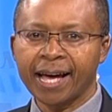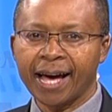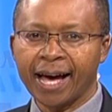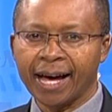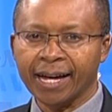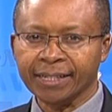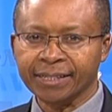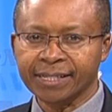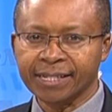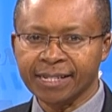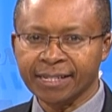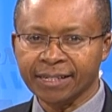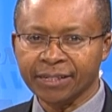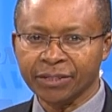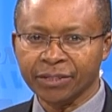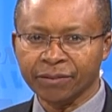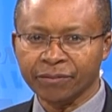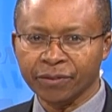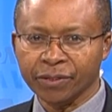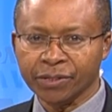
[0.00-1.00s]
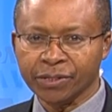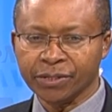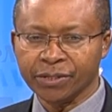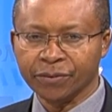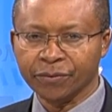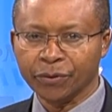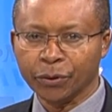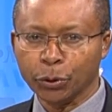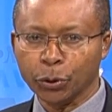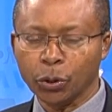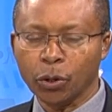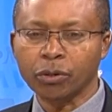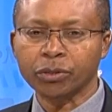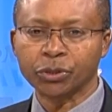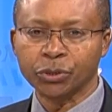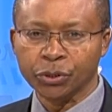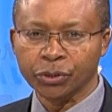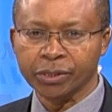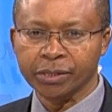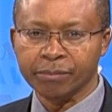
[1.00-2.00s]
at City University of New
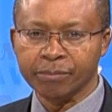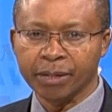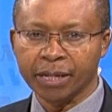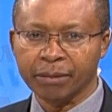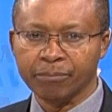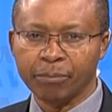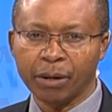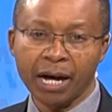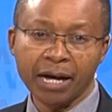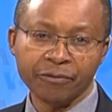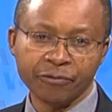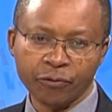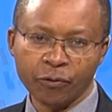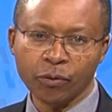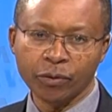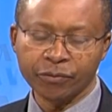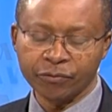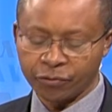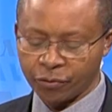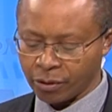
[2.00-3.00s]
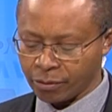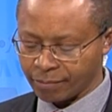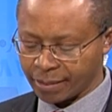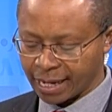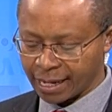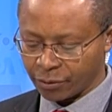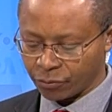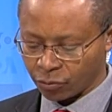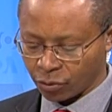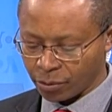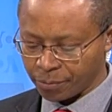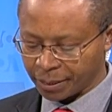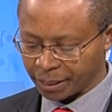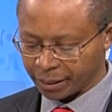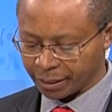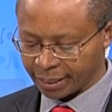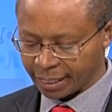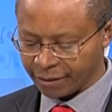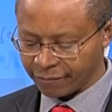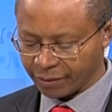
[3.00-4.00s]
York, joins me by phone from Nairobi.
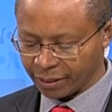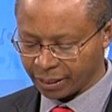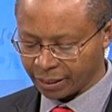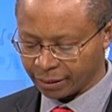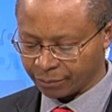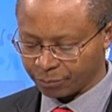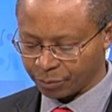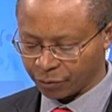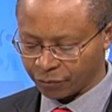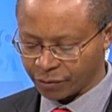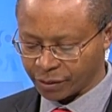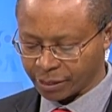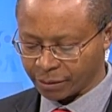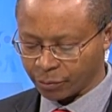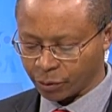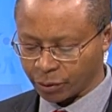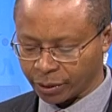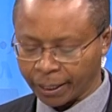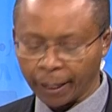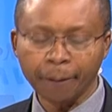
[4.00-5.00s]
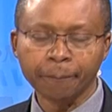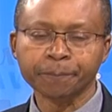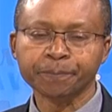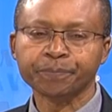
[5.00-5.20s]
Good evening, Professor Monda.